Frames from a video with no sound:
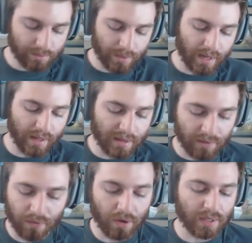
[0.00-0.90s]
but I like the
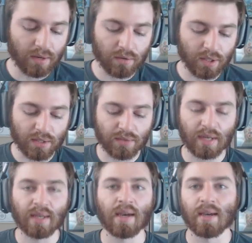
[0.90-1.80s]
Inferno Tower just
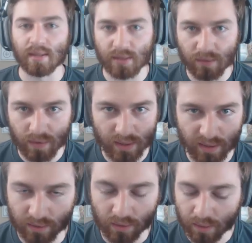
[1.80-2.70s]
in case you face
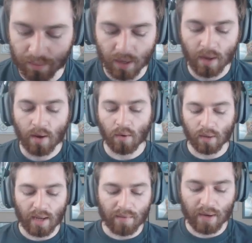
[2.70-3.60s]
a Golem or a
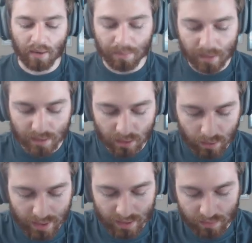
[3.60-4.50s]
Lava Hound, because
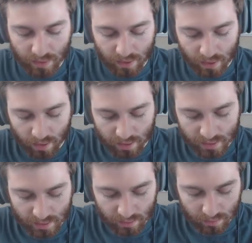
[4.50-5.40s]
otherwise it's very hard
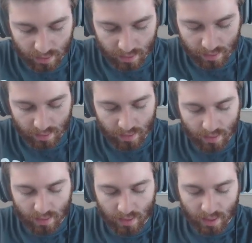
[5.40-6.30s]
to deal with.
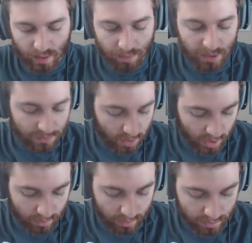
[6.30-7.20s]
And then plus for
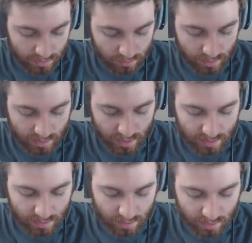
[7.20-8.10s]
Hog Rider too, because that
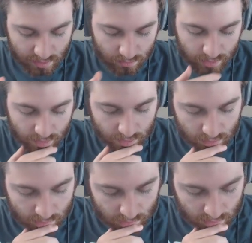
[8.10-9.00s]
is a thing as well.
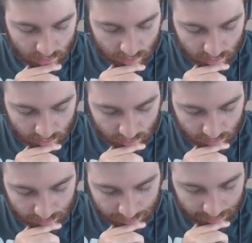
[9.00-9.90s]

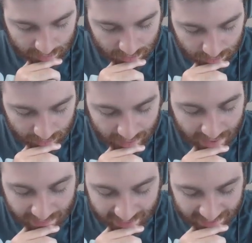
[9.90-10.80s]
Um, but I don't really
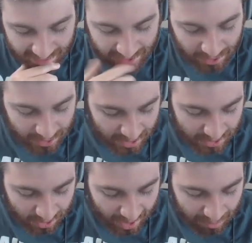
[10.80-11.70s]
have anything good to
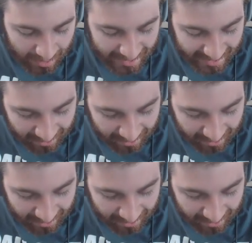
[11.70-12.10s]
drop right